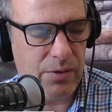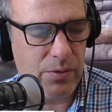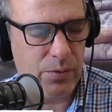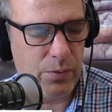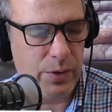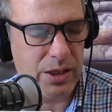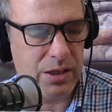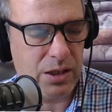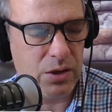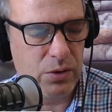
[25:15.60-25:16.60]
with
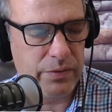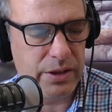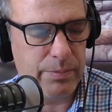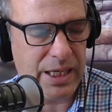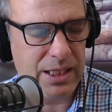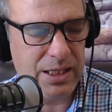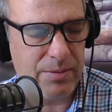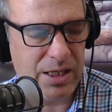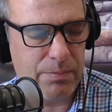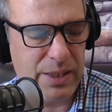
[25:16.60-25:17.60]
the COVID pandemic.